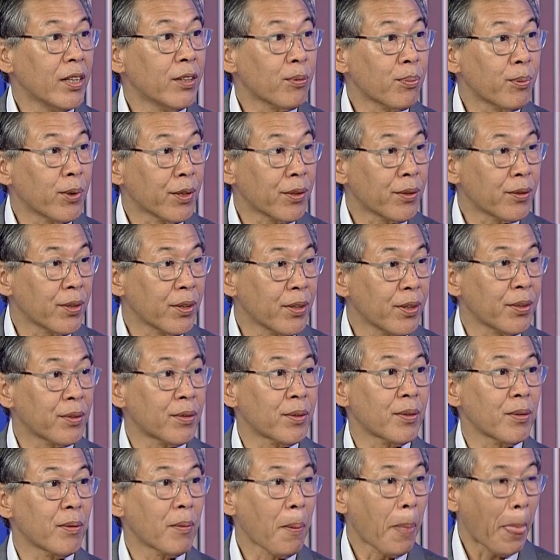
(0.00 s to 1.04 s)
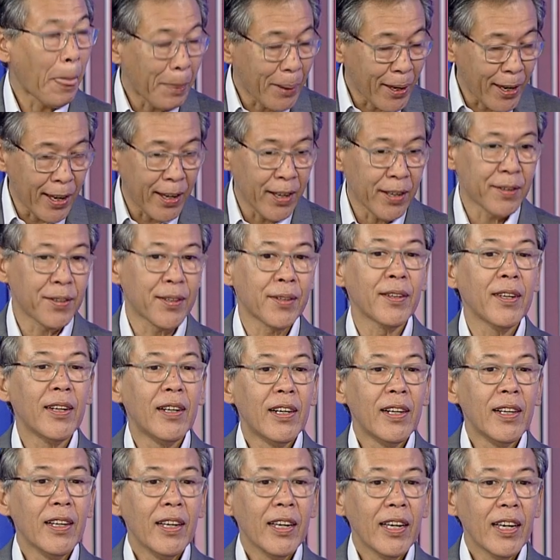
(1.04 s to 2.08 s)
sponsors. O originally? Yes. Okay.
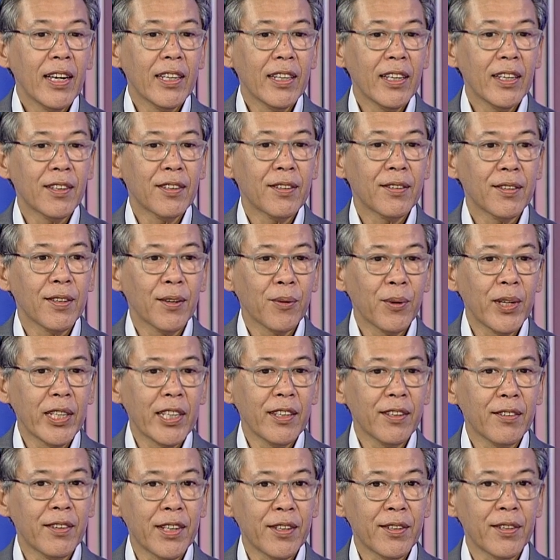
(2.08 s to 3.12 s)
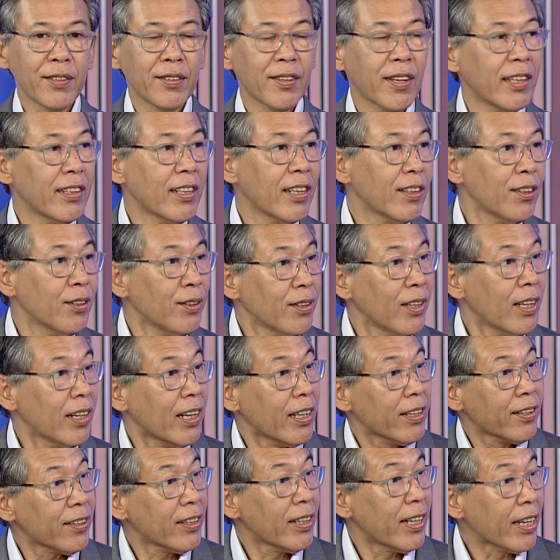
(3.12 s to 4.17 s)
And it's, uh, when it reached the Senate, doon na
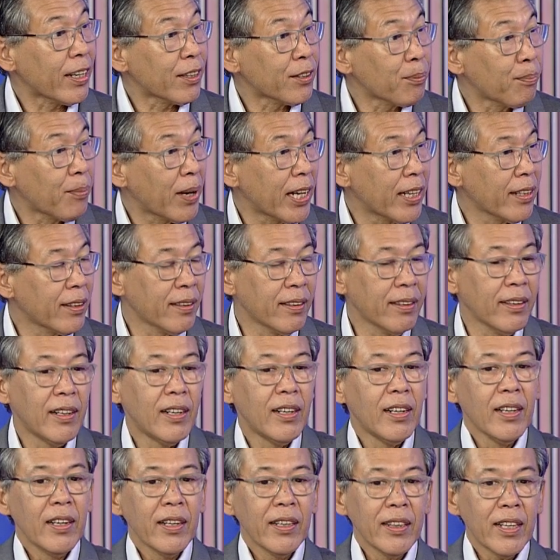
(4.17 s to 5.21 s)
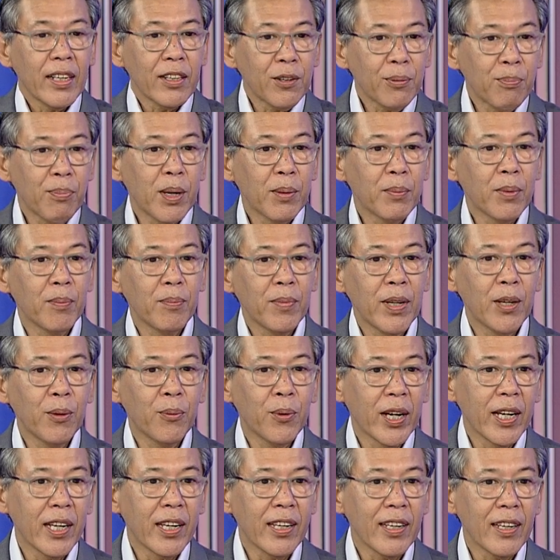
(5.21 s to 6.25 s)
lang siya na-expand. That's probably
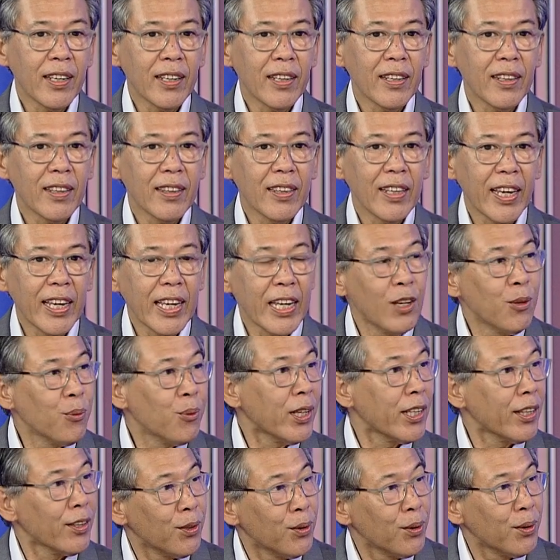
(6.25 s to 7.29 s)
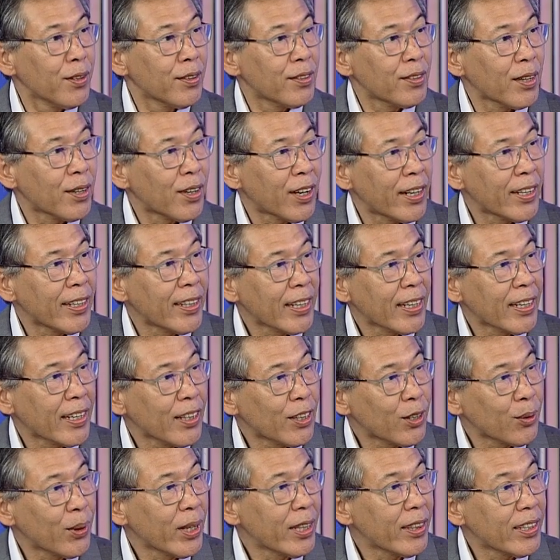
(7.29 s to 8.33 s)
why naiwan doon sa Article
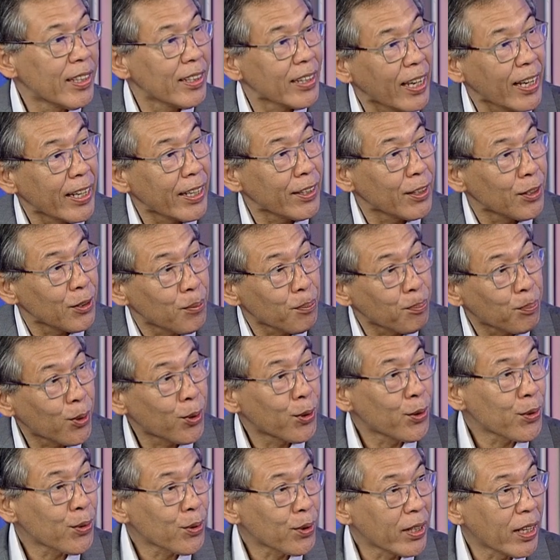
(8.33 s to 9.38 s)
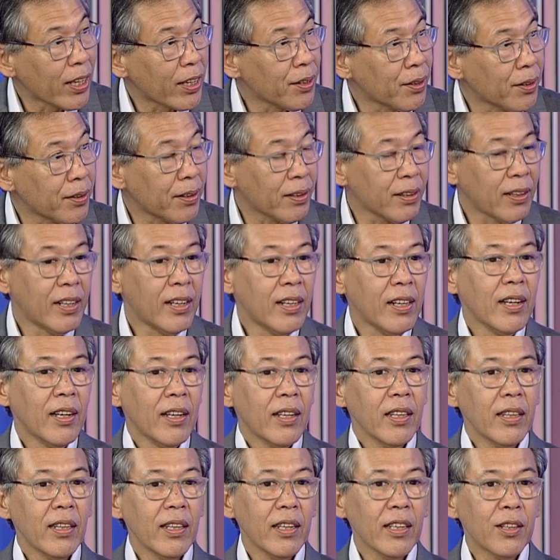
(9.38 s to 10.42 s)
twenty-nine yung portion na yon.
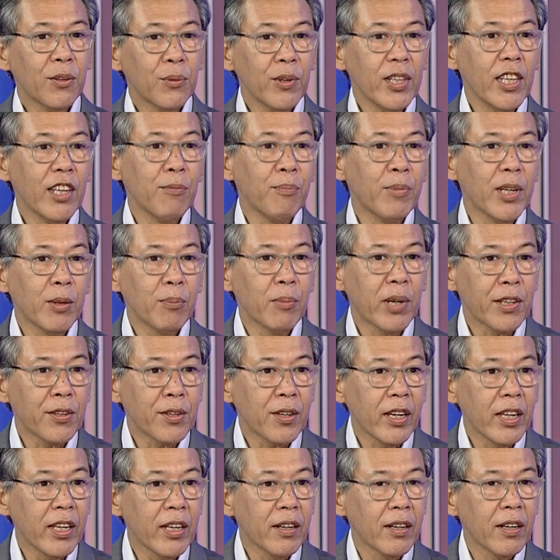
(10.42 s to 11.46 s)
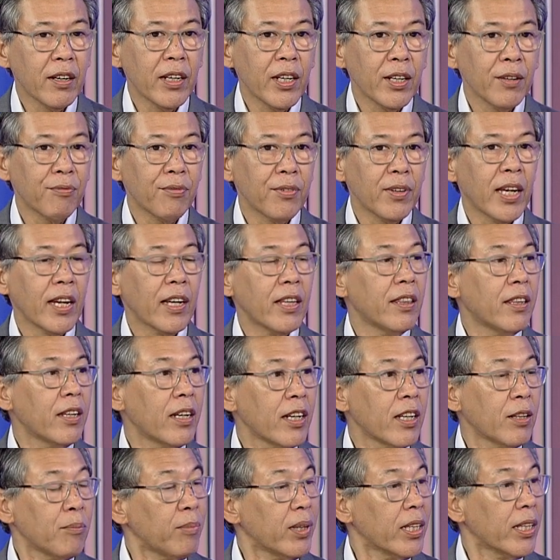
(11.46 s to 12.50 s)
It would have been much clearer if they had, there
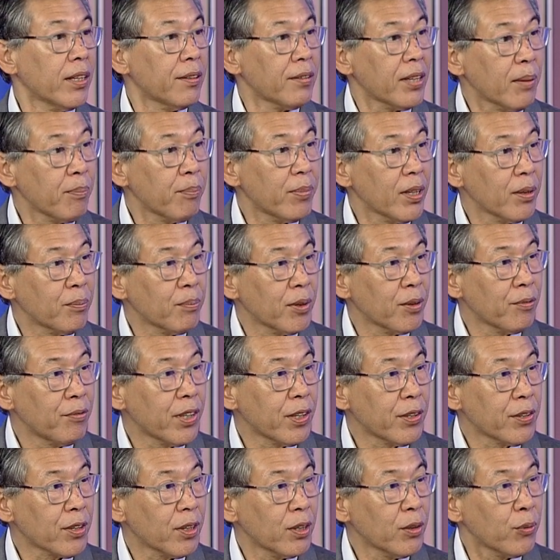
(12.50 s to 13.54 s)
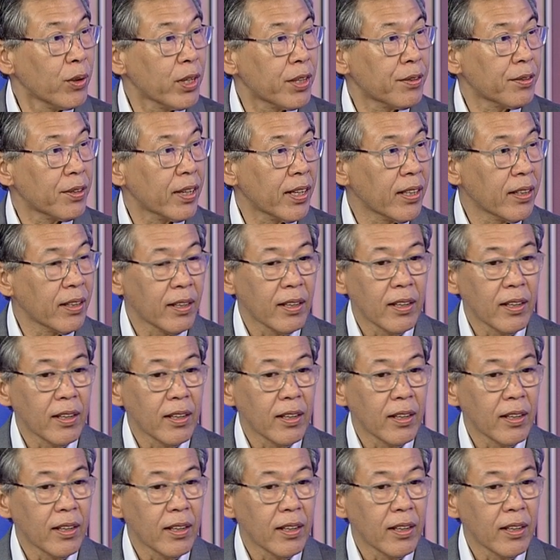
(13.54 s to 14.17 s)
had been a separate provision which said,